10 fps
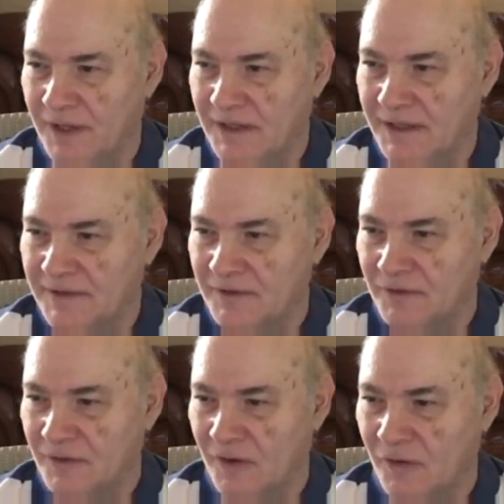I like to
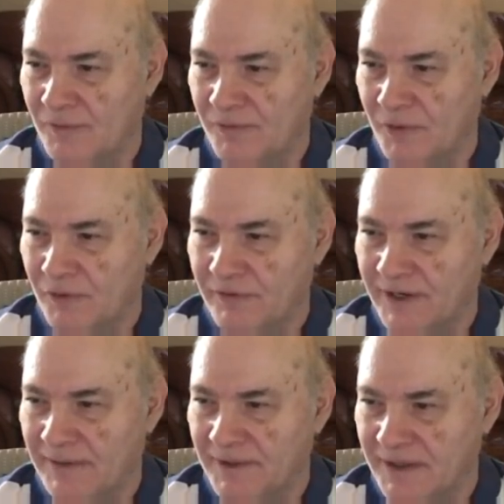do the whole
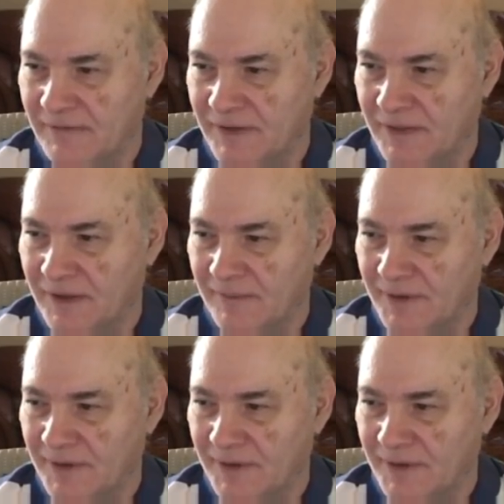program and everything,